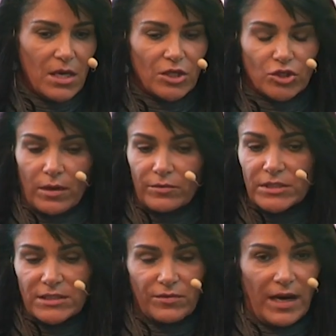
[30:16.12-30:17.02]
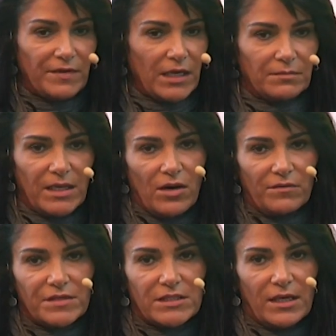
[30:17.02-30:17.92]
So I was arriving at my
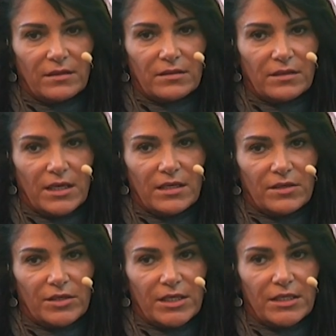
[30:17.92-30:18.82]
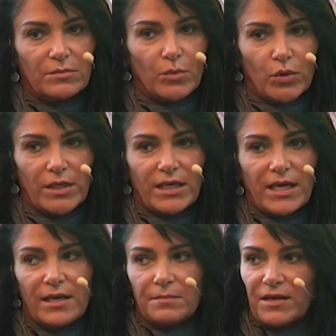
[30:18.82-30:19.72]
office that day early in the morning,
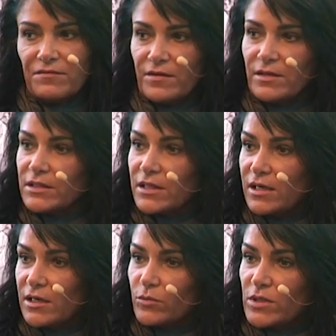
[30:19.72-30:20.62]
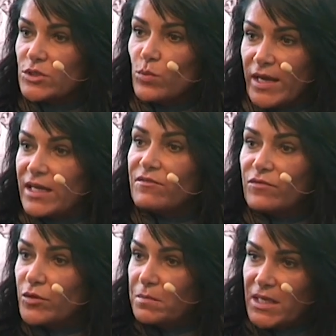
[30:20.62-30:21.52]
and my federal guard was waiting
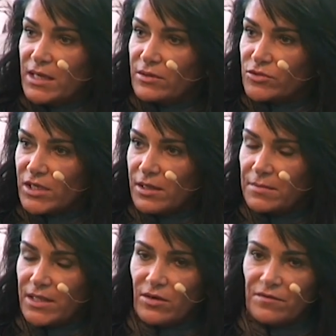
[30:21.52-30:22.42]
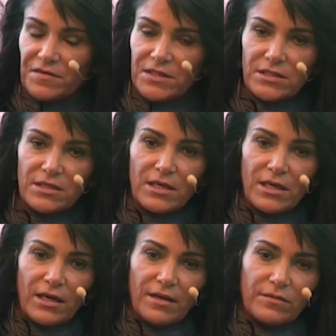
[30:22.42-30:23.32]
for me outside my office.
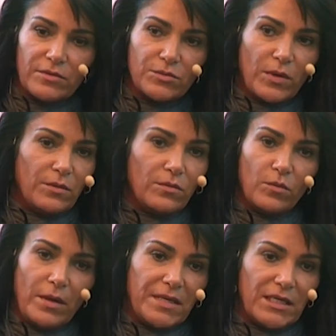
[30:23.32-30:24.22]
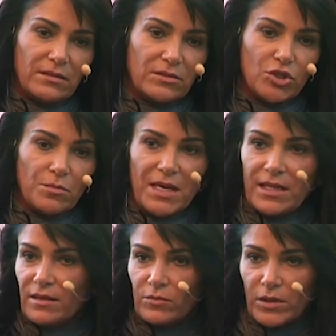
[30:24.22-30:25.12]
There was 1 woman and 2
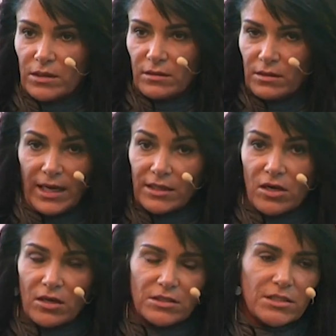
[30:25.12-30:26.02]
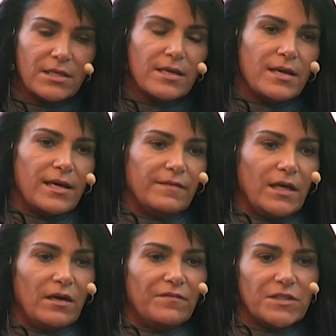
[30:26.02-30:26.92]
men that had guns. And
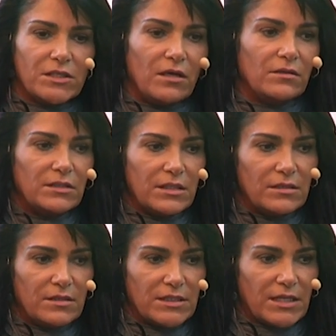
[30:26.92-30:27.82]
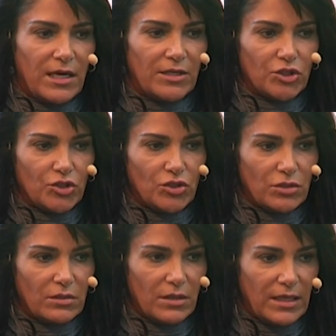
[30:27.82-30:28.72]
then all of a sudden, this car
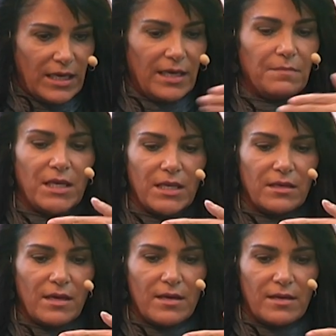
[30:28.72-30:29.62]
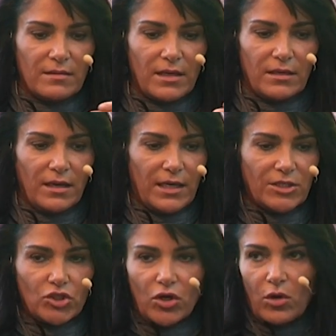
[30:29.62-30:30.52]
just came in, and then I
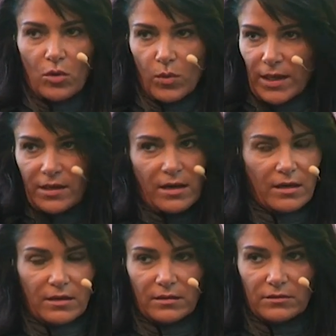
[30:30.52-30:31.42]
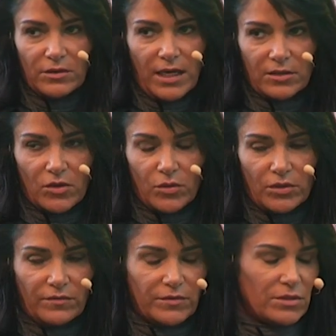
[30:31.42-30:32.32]
saw 1 car on that
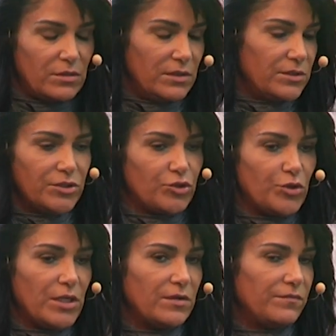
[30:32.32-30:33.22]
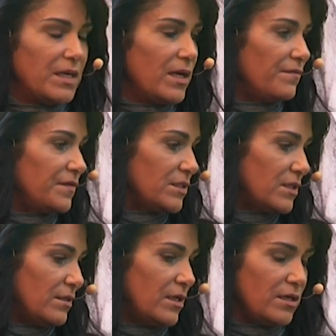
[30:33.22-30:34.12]
corner of the little street of my office,
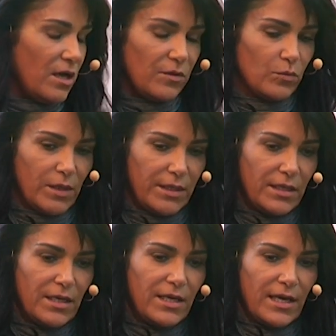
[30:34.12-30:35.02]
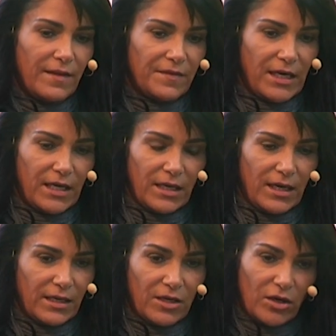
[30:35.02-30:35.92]
and then another one. And then
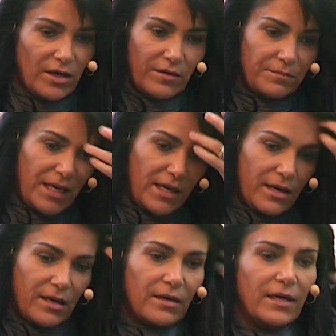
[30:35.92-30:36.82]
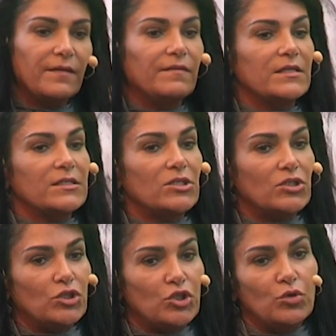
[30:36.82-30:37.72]
I got out of my car, and these
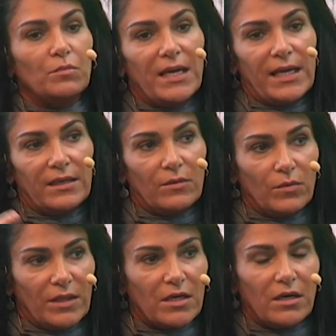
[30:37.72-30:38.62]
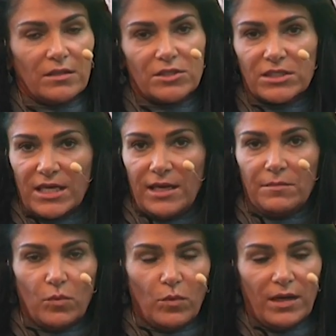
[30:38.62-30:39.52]
2 men with guns
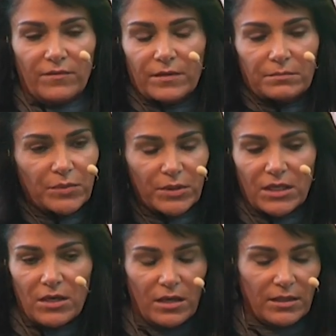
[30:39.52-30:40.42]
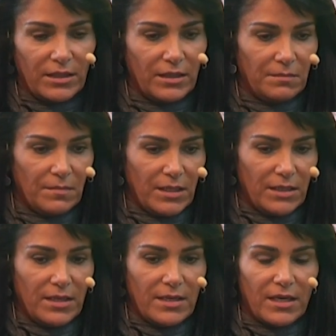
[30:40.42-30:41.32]
came. One of them put a gun in
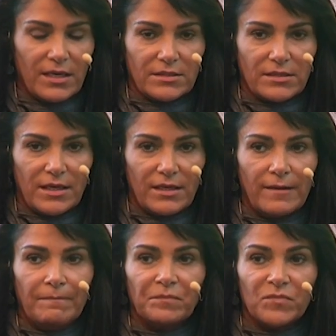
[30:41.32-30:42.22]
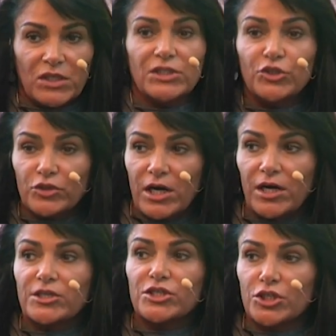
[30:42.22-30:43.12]
me, and he said, "Tell your
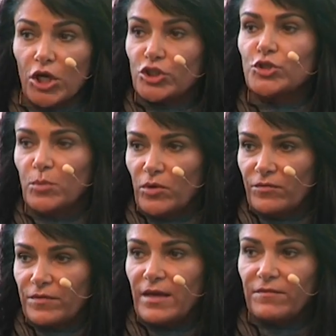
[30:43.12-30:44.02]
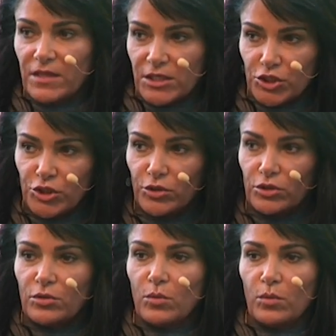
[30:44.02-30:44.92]
guards not to move. If they
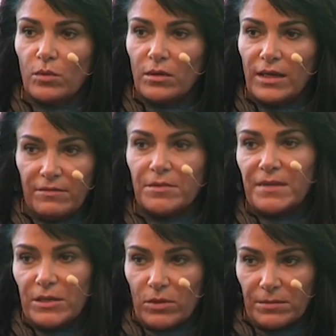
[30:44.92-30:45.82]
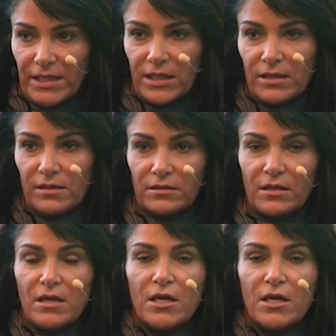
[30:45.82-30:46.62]
shoot, everybody will be killed."